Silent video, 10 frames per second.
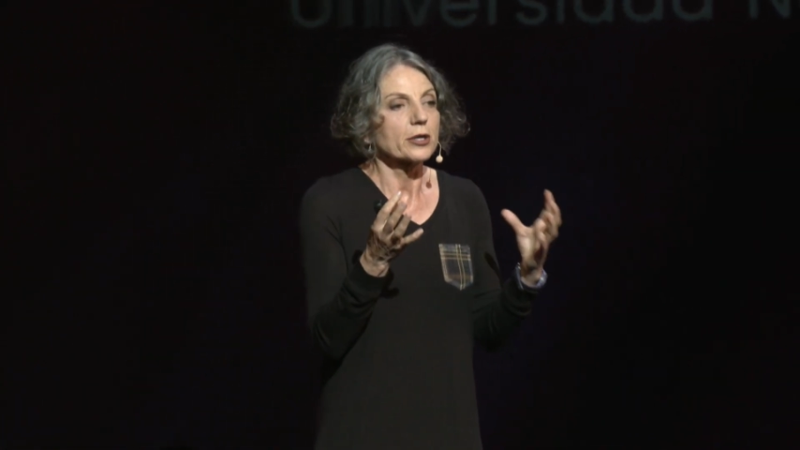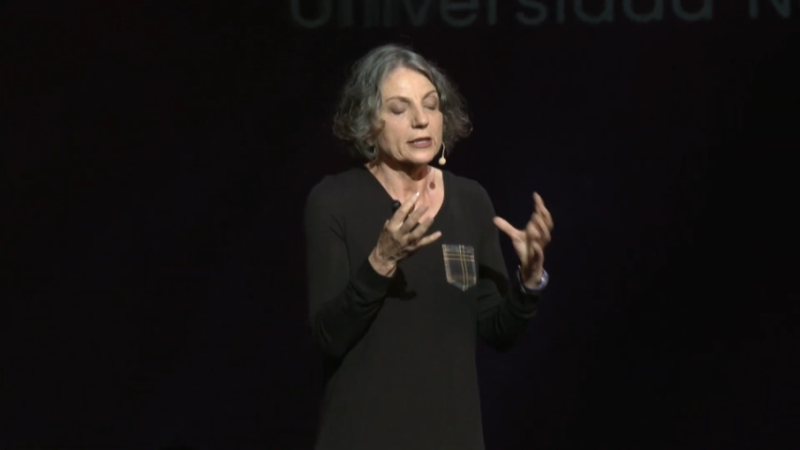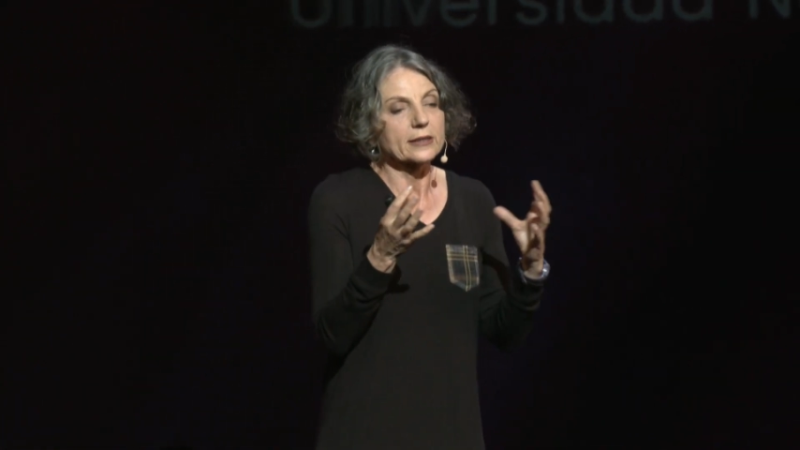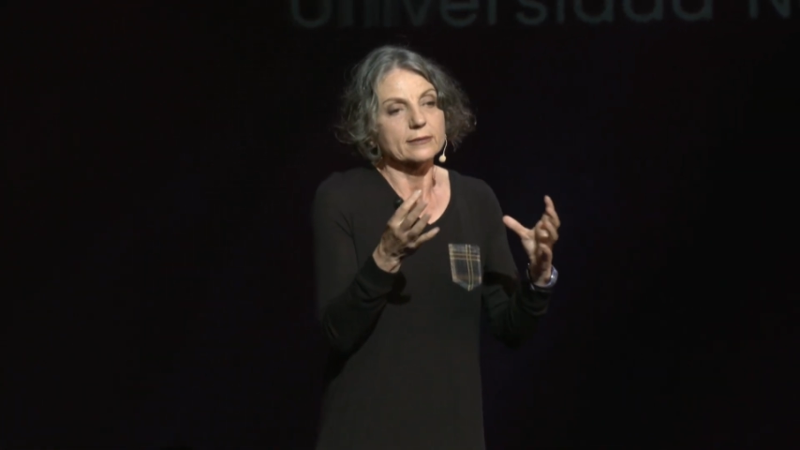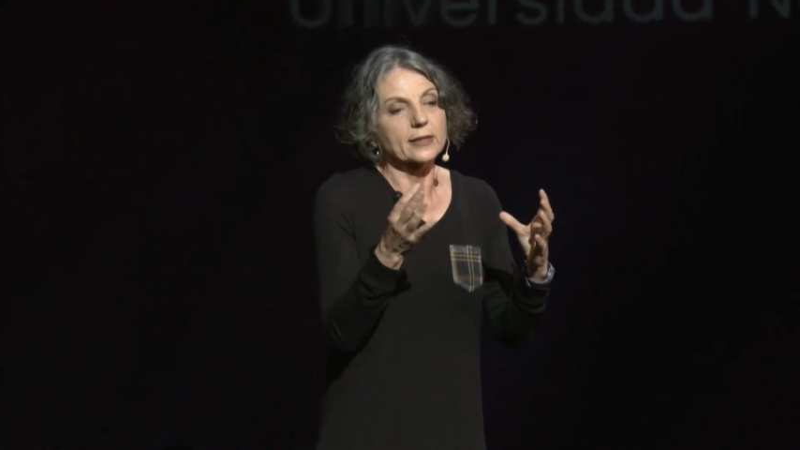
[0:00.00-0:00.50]

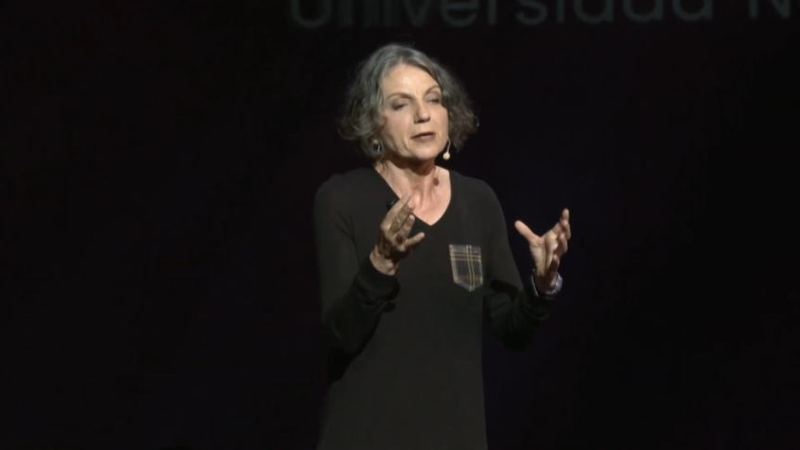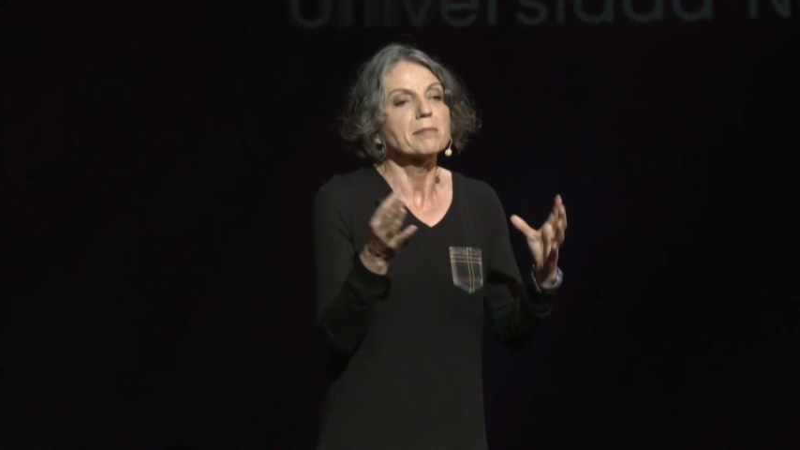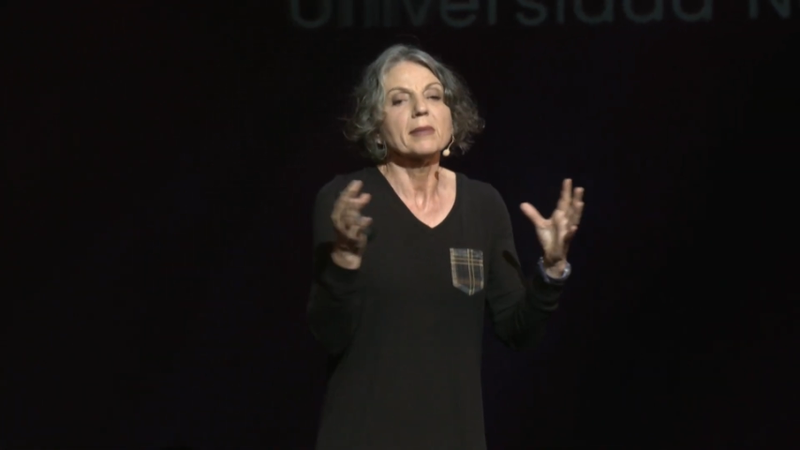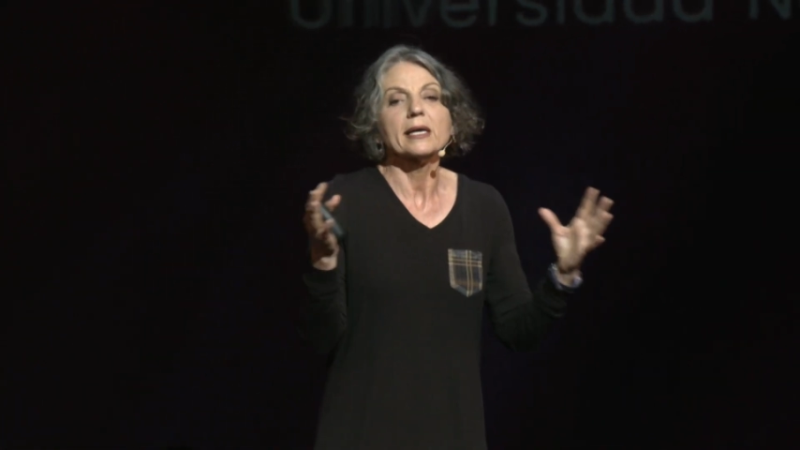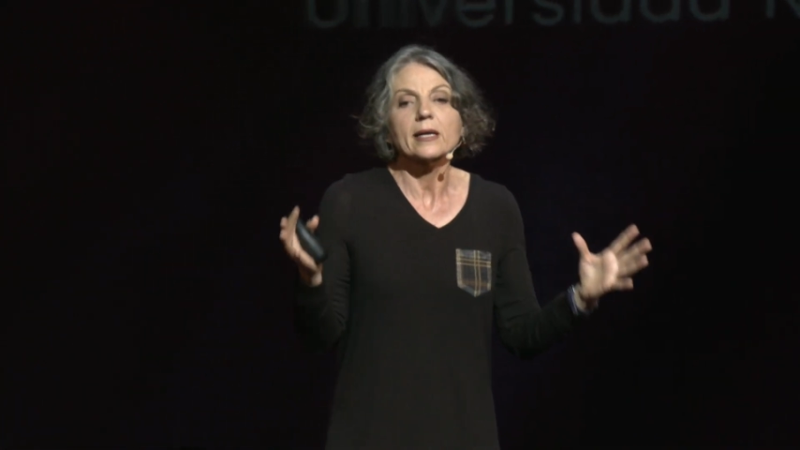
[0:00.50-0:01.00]
uh, in
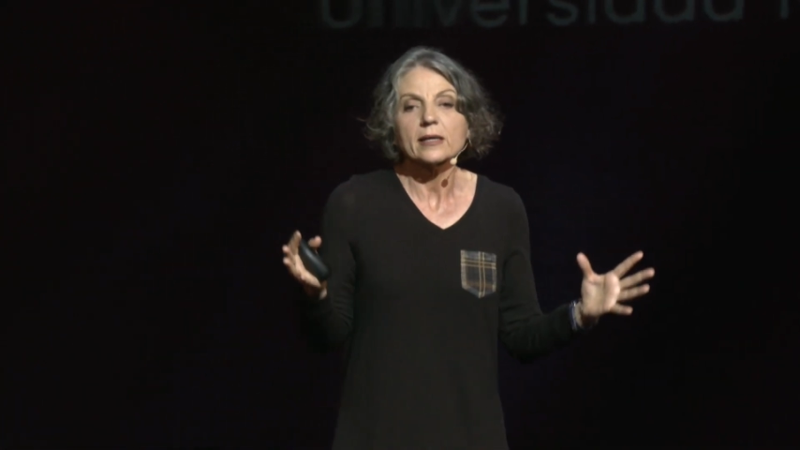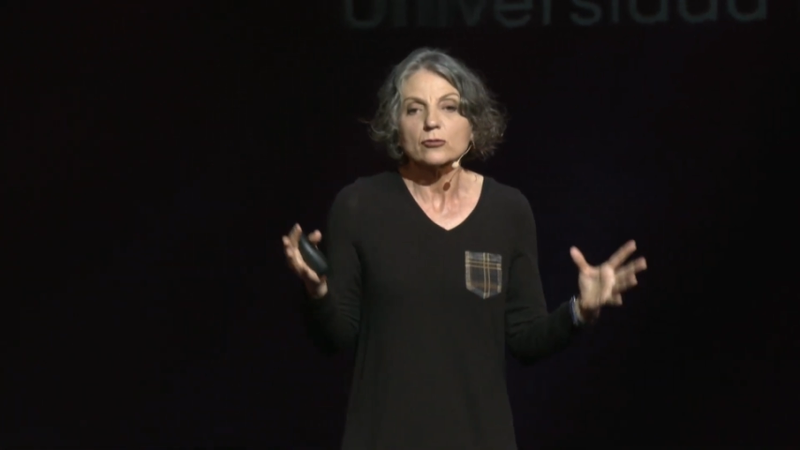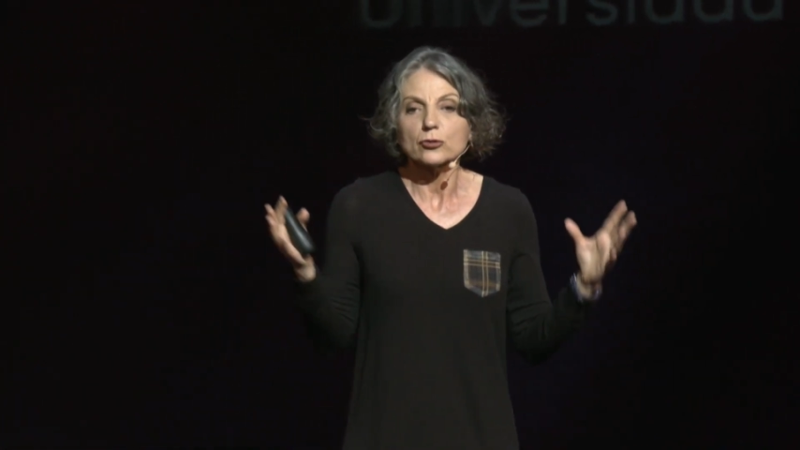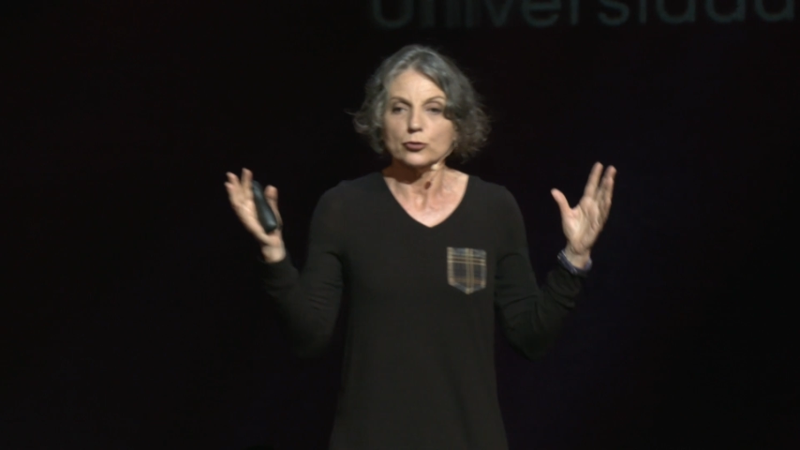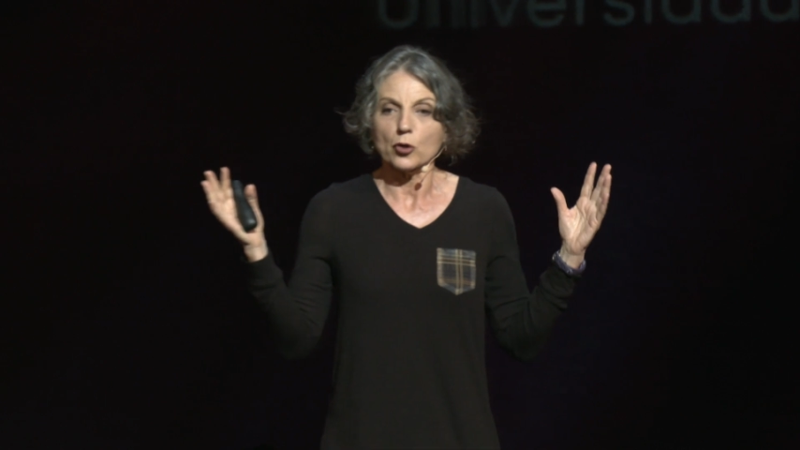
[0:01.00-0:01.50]
cultivated
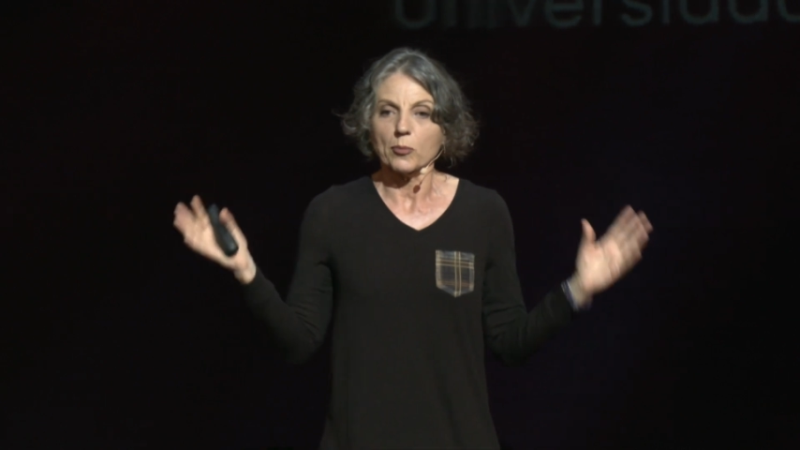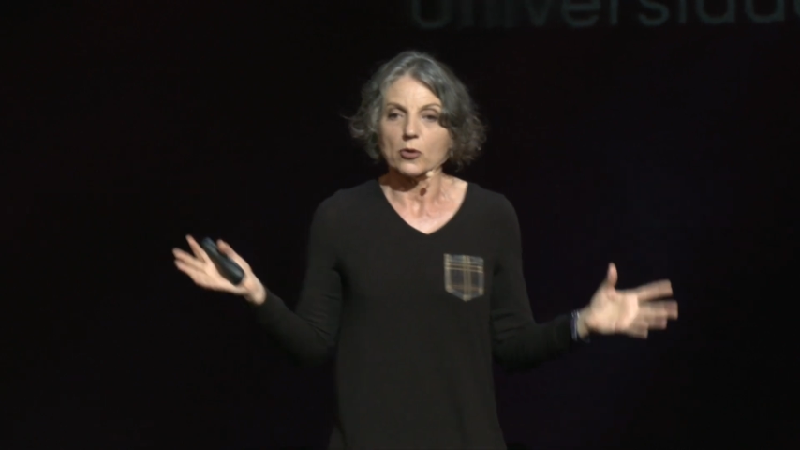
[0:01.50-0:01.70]
form,